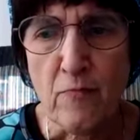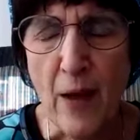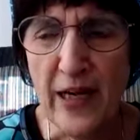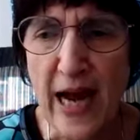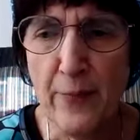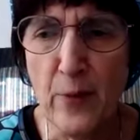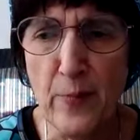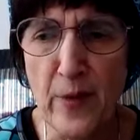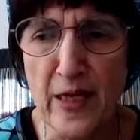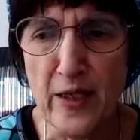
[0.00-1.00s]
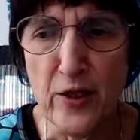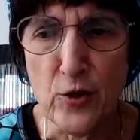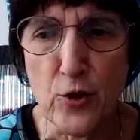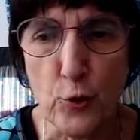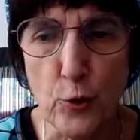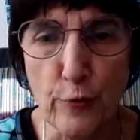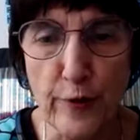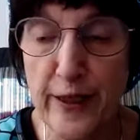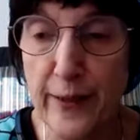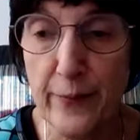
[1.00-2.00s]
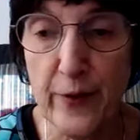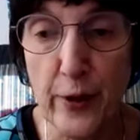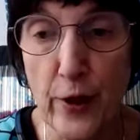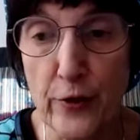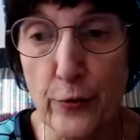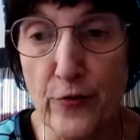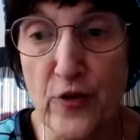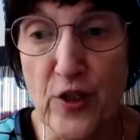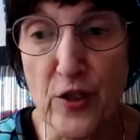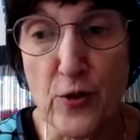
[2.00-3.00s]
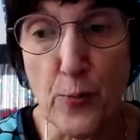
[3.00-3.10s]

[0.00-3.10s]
I mean, I'm a media historian. I'm the author of six